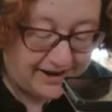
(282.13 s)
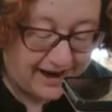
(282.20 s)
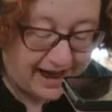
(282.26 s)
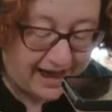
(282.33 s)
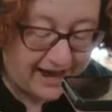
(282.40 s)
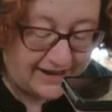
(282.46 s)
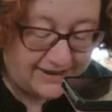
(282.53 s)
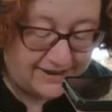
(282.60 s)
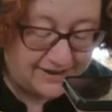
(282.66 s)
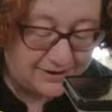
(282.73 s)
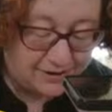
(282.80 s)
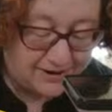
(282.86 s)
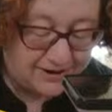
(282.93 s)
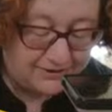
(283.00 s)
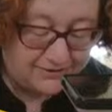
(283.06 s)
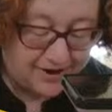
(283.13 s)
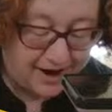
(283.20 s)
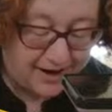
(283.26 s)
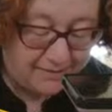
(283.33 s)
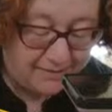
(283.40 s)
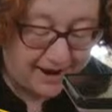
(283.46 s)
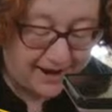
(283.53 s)
I had so much
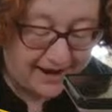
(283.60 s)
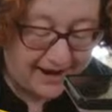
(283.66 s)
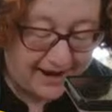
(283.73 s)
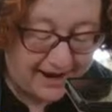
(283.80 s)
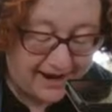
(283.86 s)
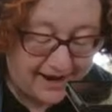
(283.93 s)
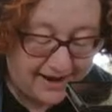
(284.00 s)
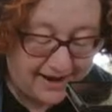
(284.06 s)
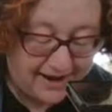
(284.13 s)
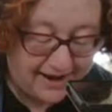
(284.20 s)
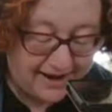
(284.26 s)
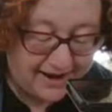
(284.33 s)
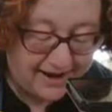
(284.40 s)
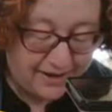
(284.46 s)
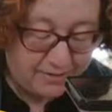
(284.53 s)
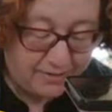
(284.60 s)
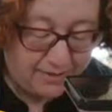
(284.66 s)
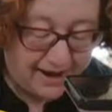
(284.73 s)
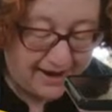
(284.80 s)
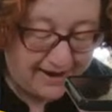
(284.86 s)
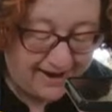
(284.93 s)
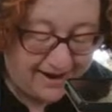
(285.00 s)
fun making
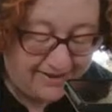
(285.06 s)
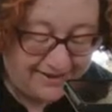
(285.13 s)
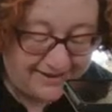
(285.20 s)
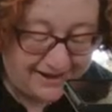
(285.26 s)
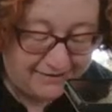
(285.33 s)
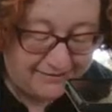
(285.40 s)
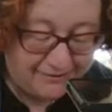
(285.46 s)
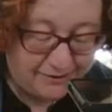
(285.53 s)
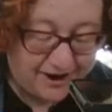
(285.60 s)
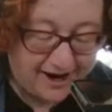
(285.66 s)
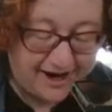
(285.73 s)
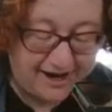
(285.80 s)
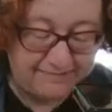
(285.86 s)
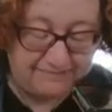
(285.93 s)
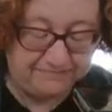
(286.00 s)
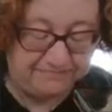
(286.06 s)
all the stuff for it.